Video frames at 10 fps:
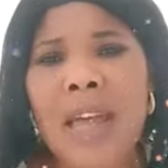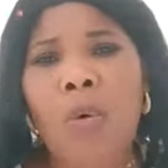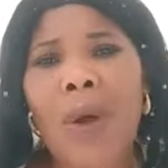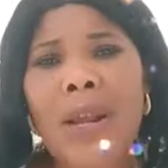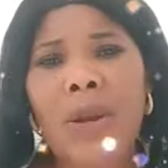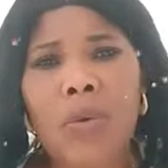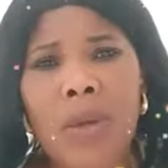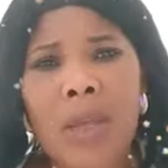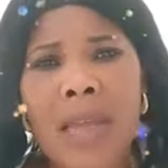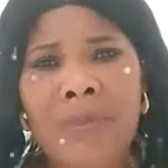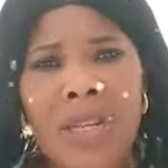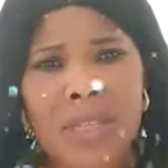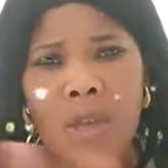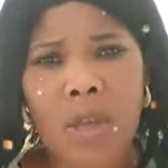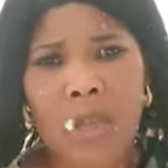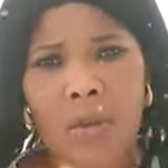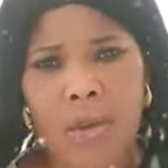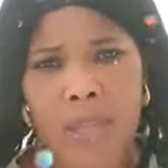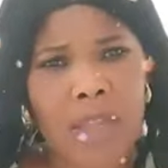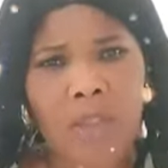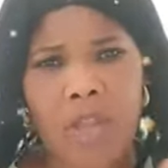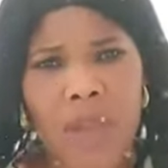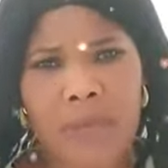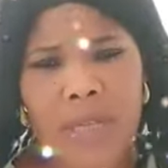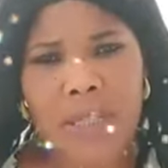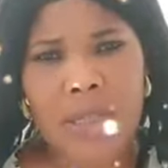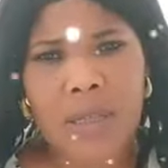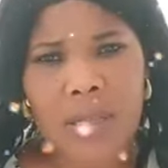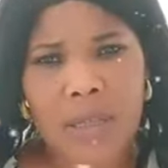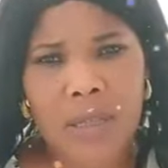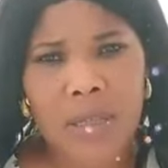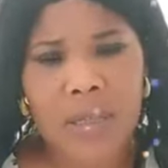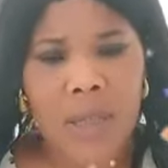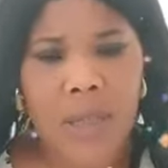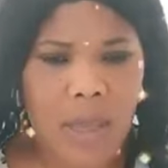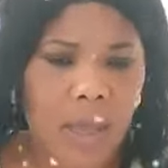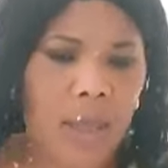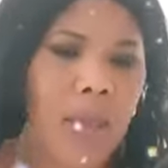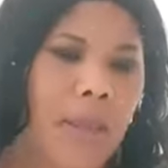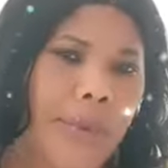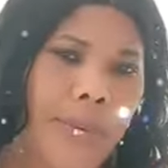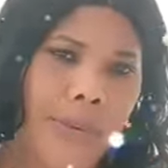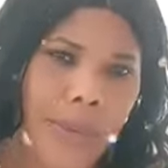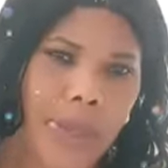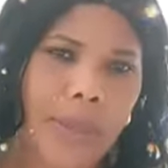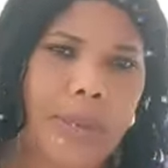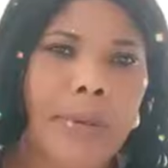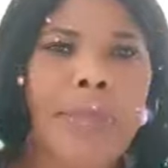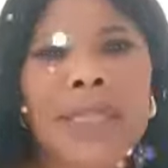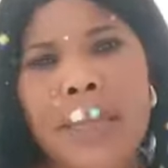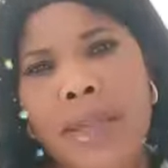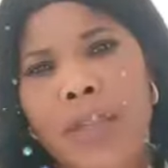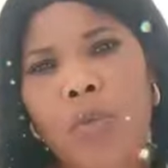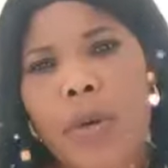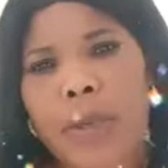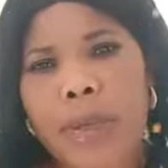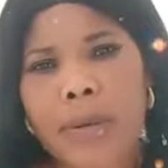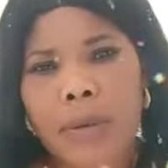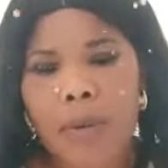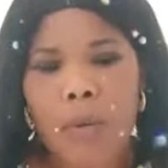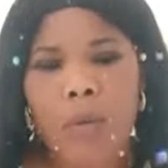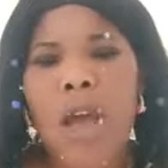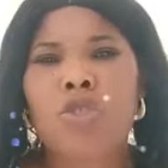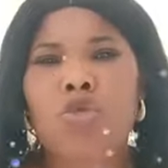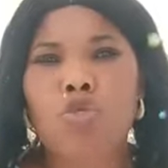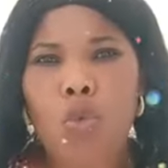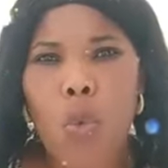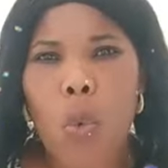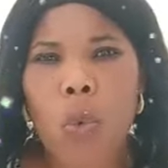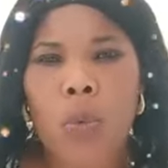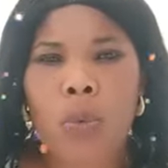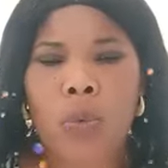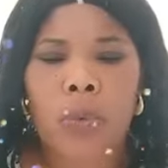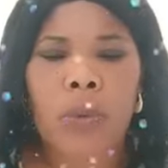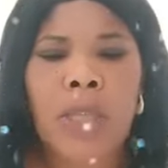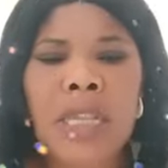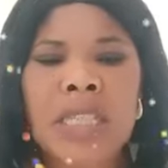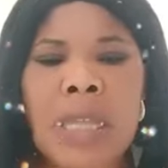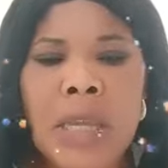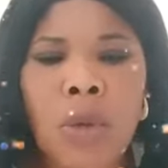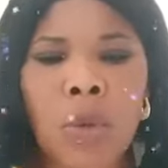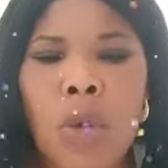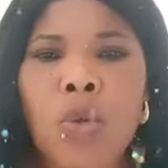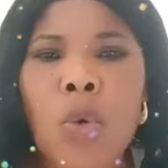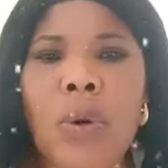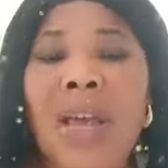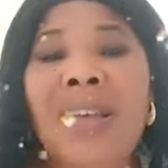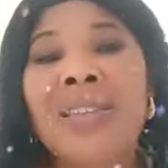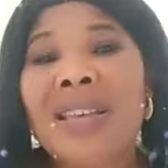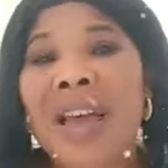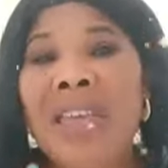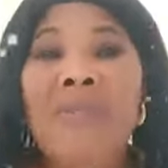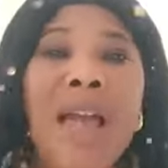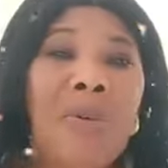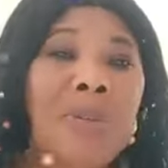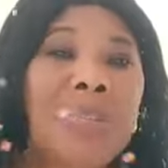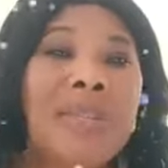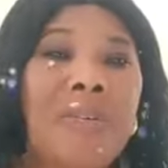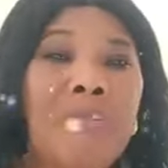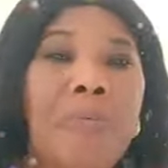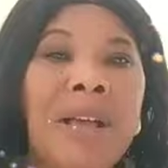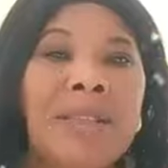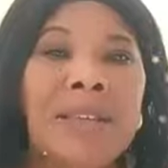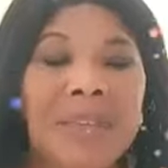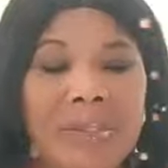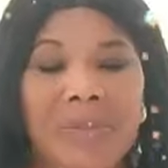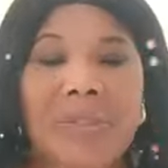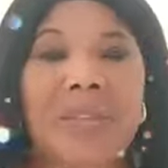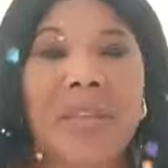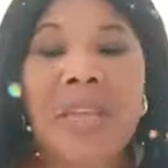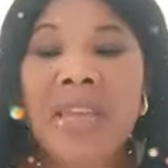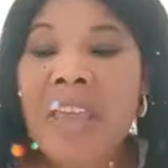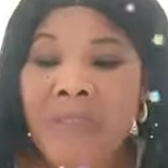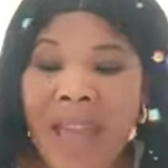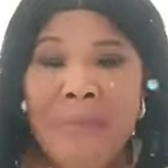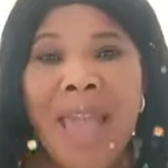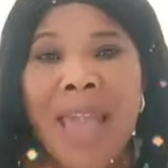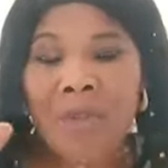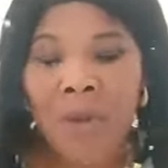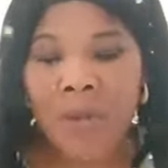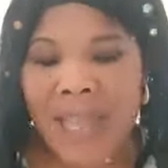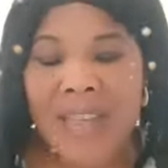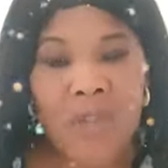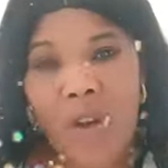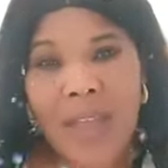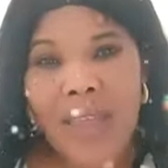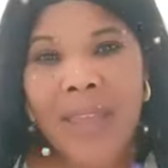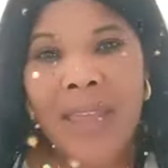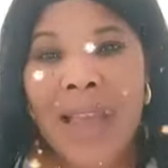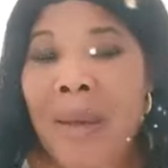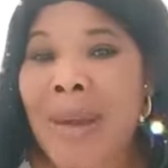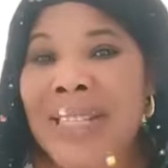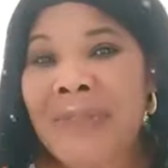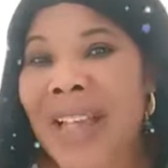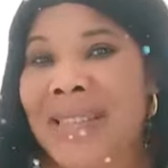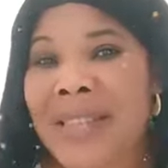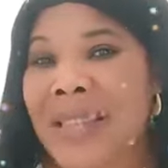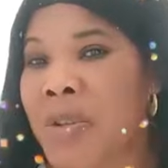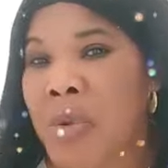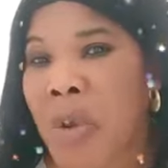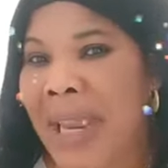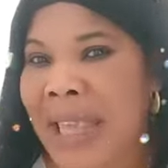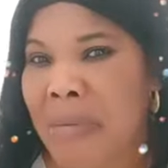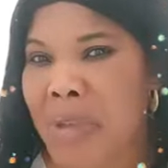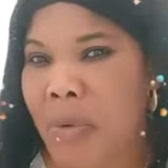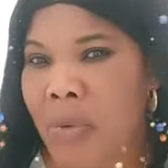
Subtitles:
Welu? Everything don't do okay. They don't do everything. Eh, okay. Obaseki is working. Wasung. If they say me, they not talk to una. See, if I can sit down for Obaseki something, if I may talk kajo, eh? About if I sit down, you not like me.